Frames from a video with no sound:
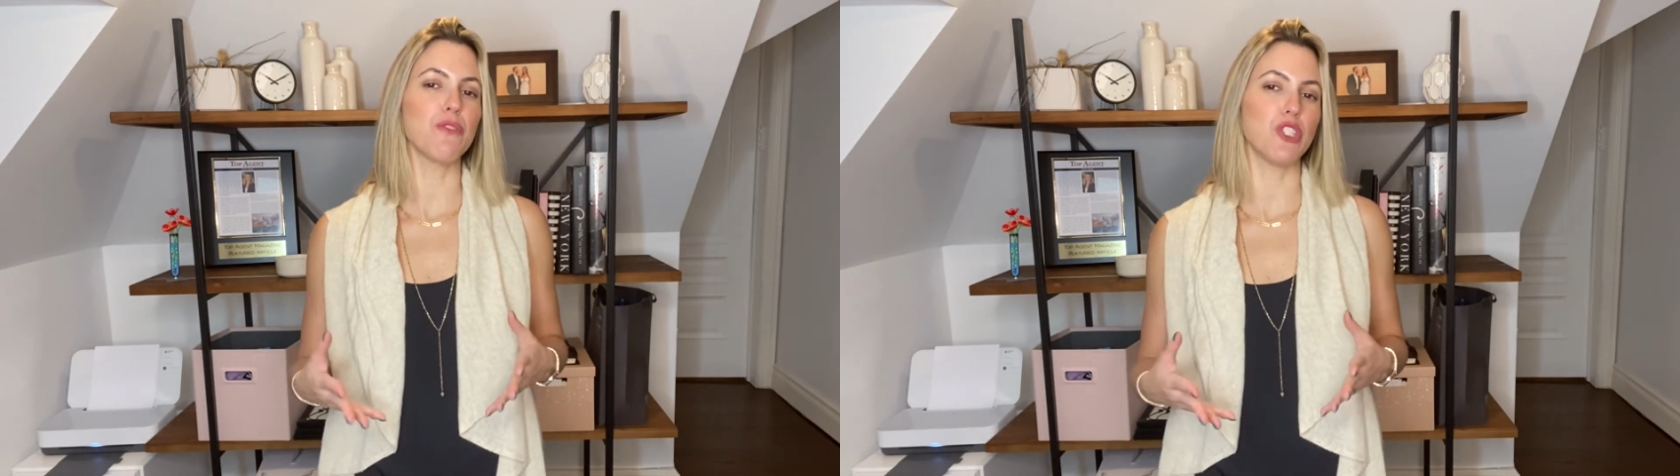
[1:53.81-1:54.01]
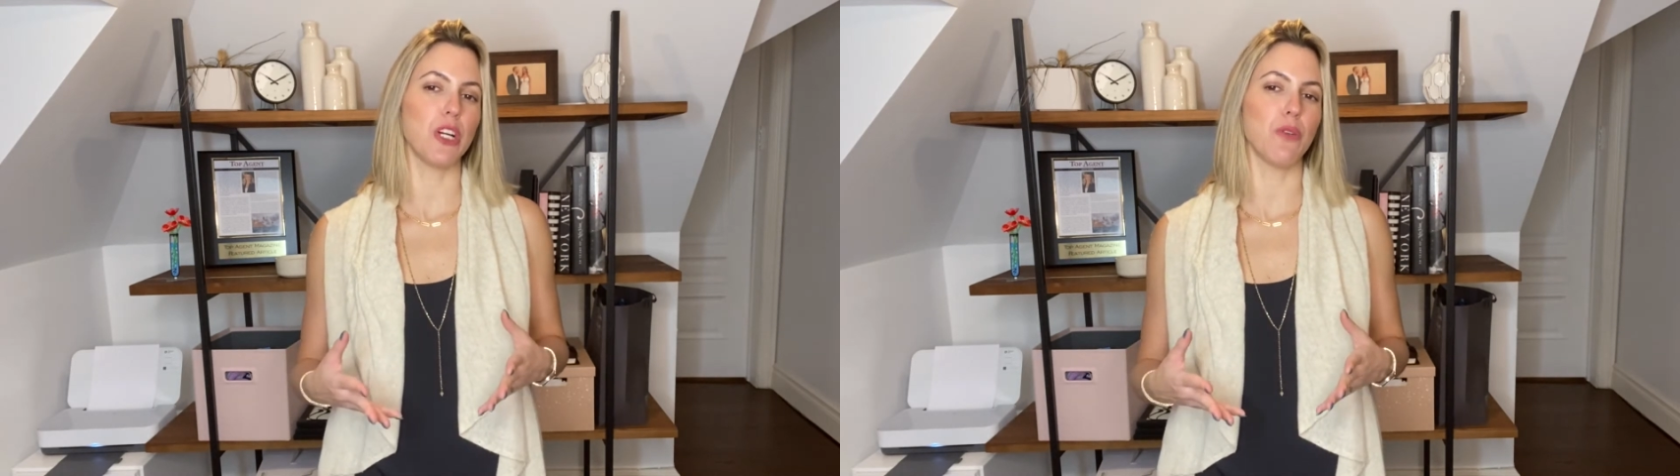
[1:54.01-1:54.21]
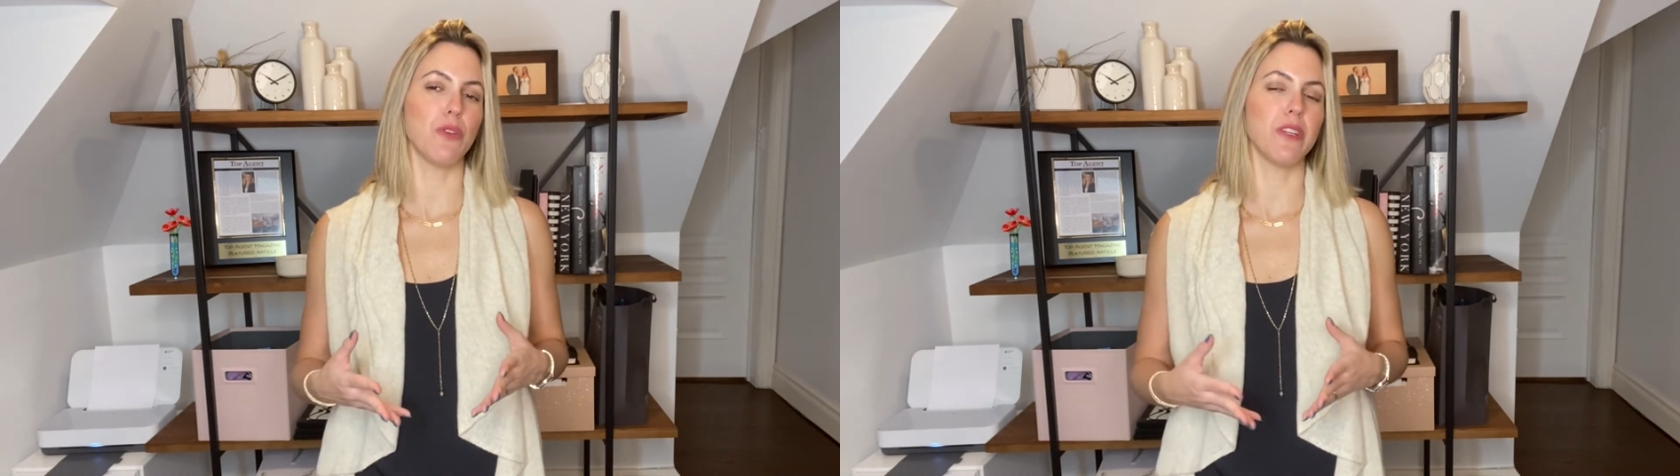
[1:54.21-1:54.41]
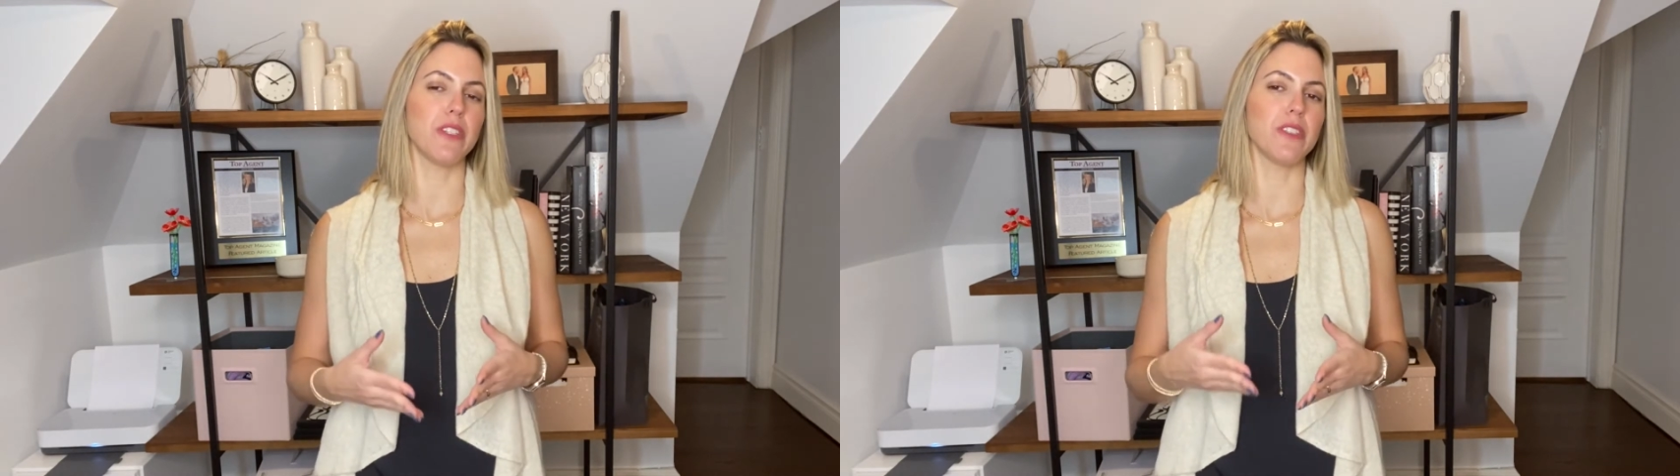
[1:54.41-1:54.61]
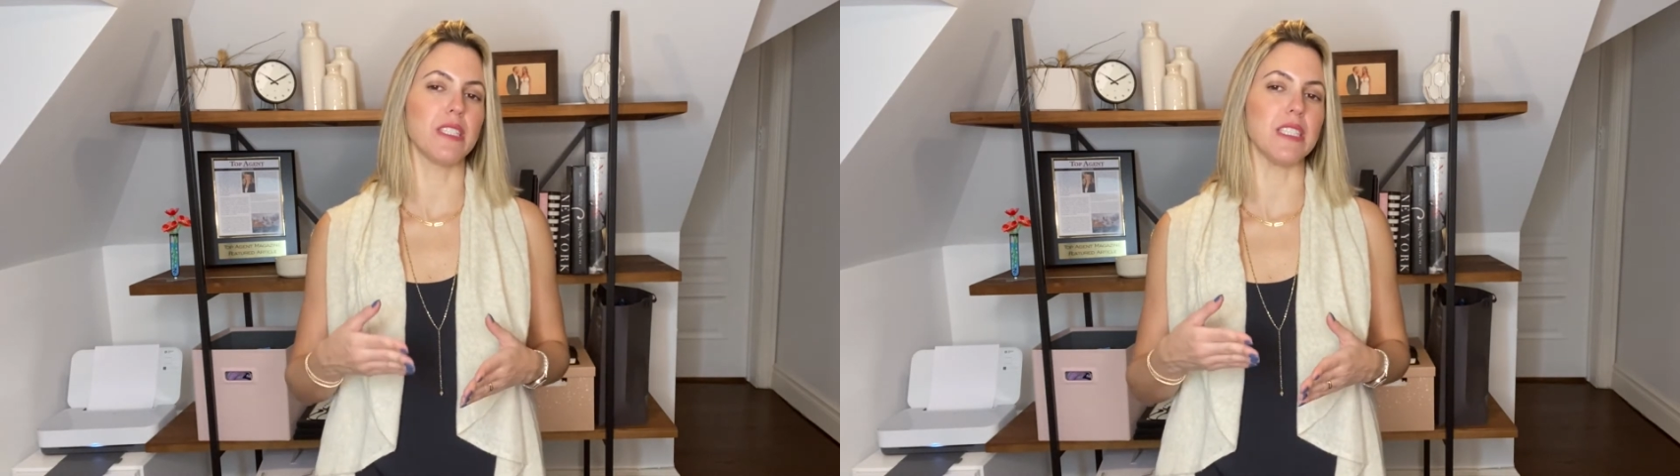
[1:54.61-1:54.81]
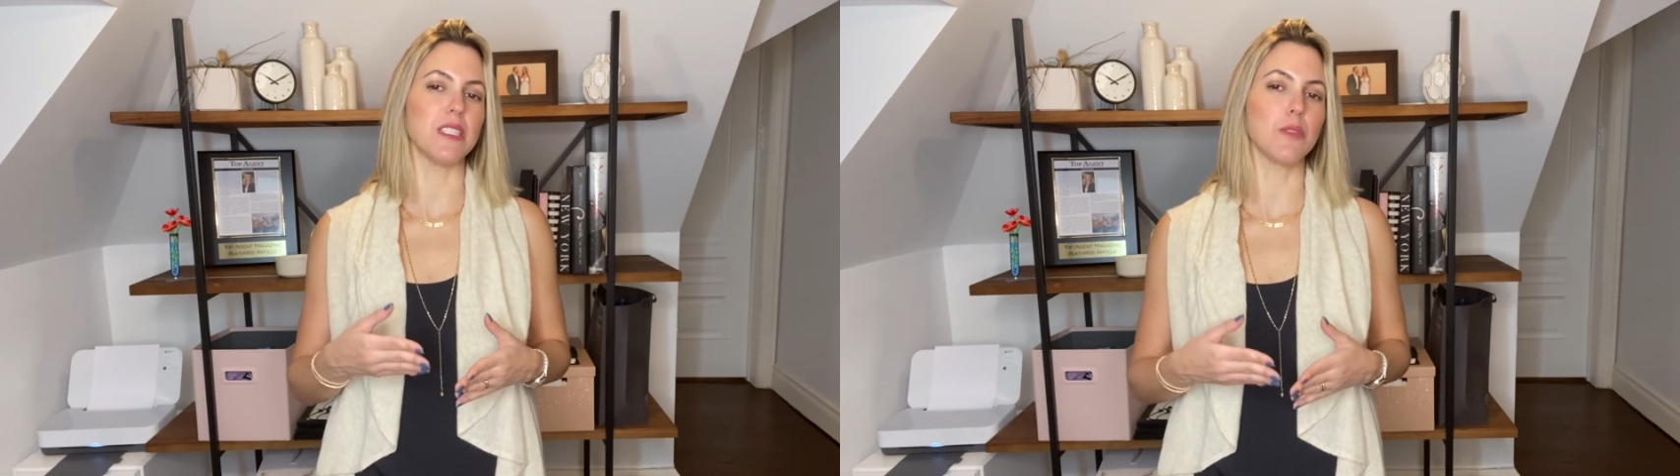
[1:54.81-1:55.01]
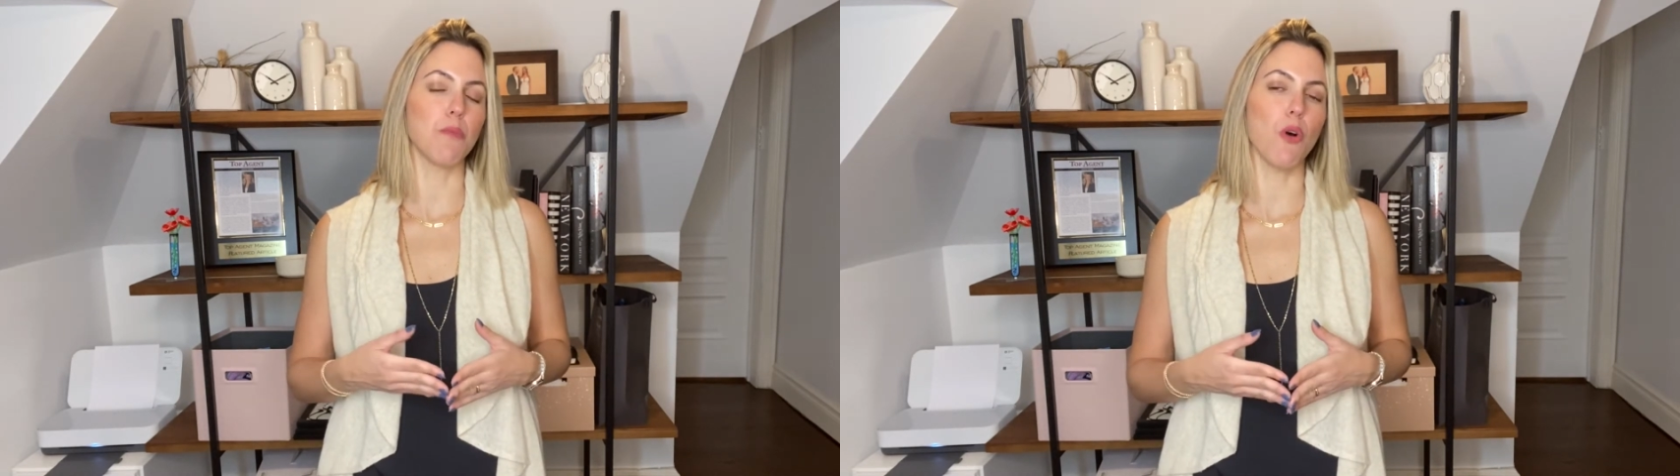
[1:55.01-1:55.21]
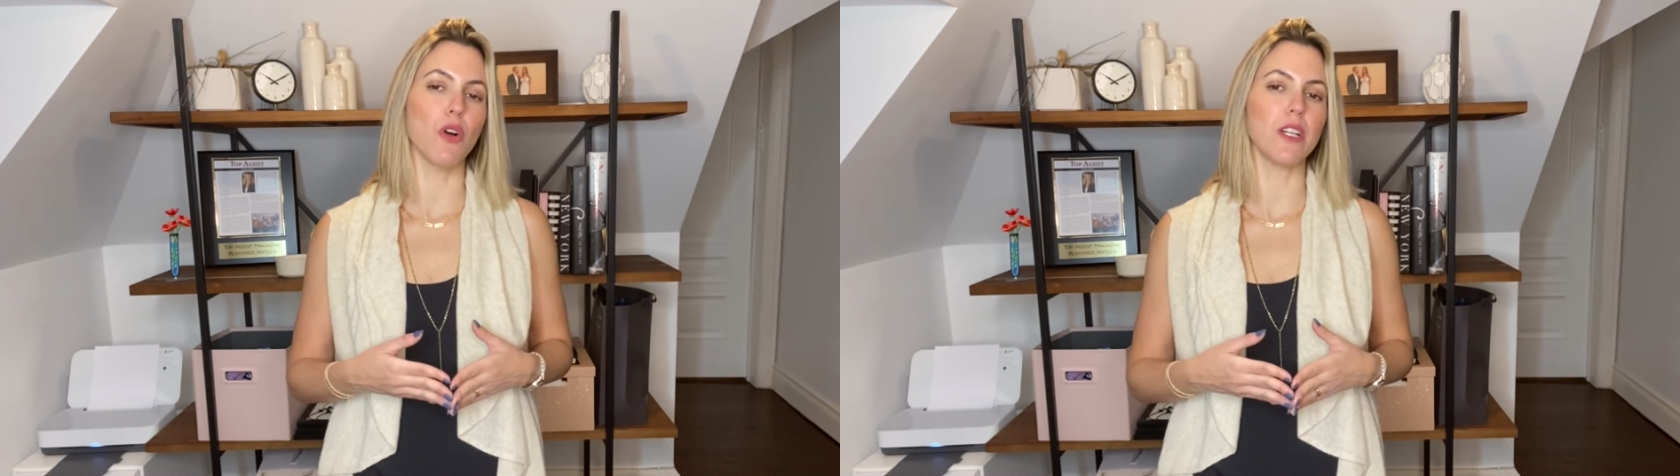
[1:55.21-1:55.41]
shareholders is
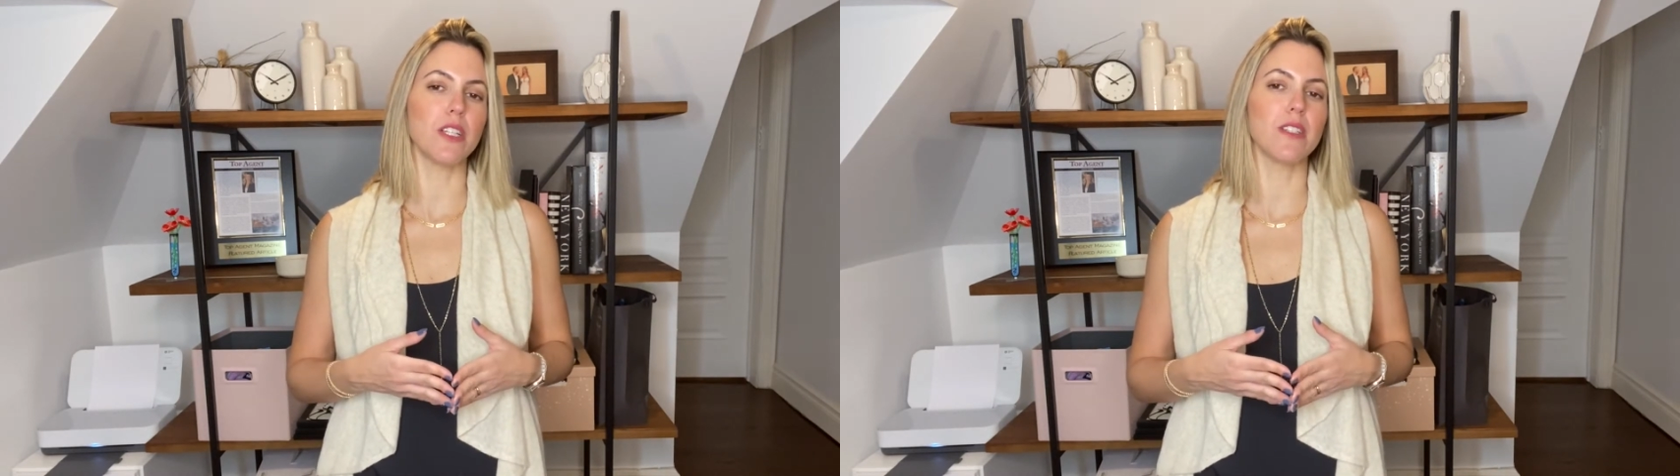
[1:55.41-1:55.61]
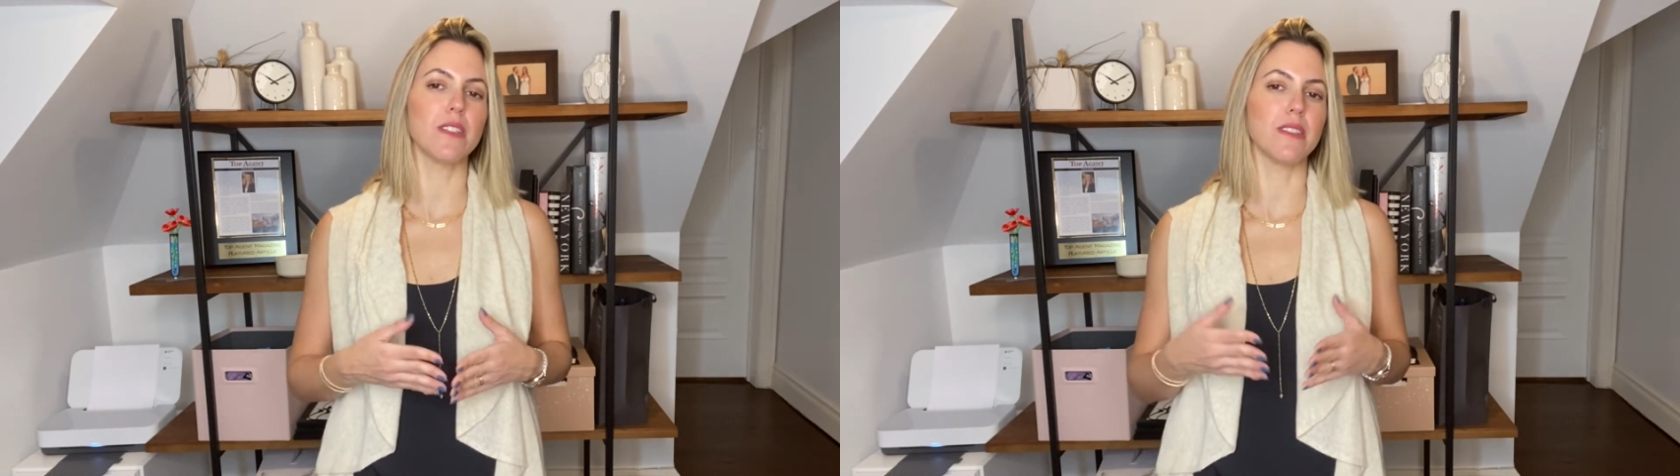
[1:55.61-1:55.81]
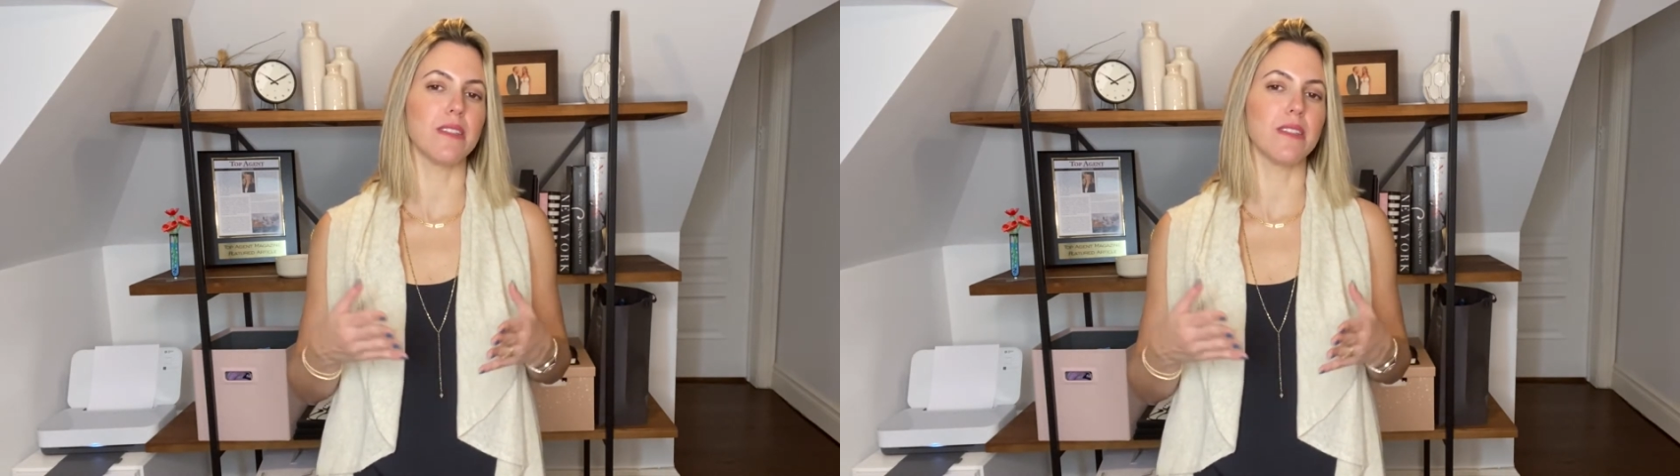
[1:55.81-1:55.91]
smaller